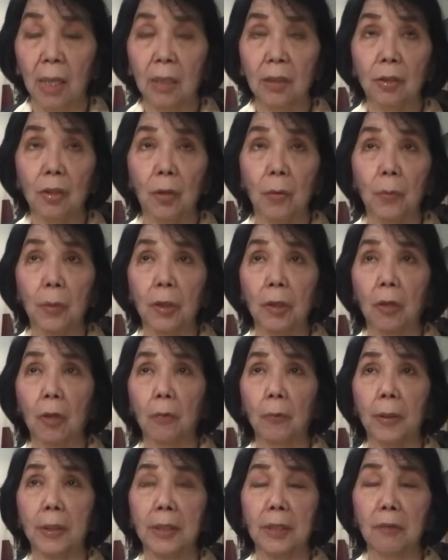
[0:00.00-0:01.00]
So we
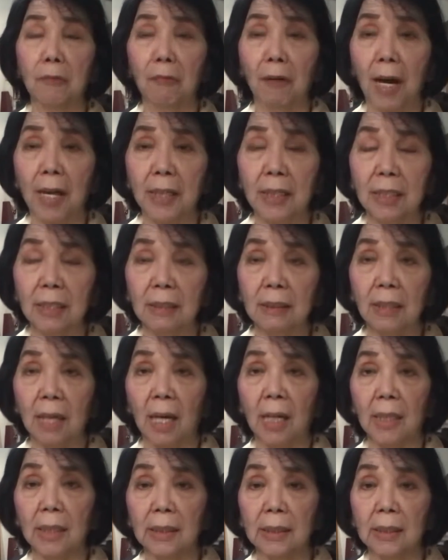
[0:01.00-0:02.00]
define this
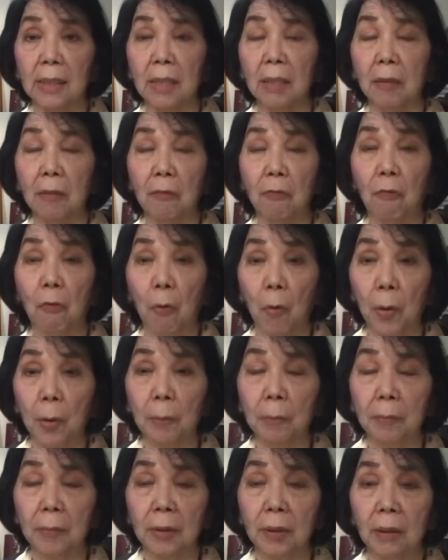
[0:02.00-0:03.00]
as
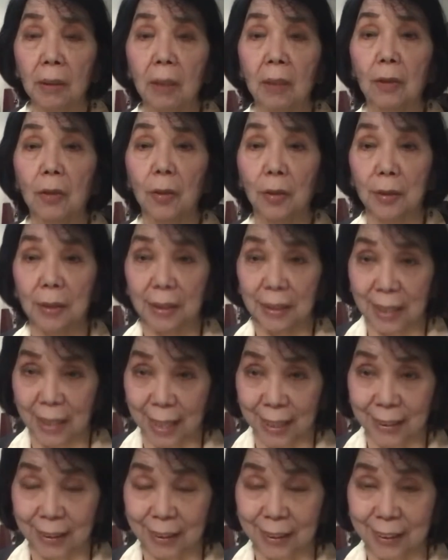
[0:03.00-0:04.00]
informed
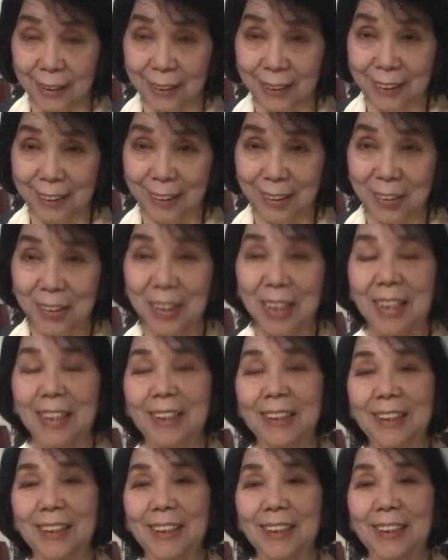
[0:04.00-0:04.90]
consent. Okay.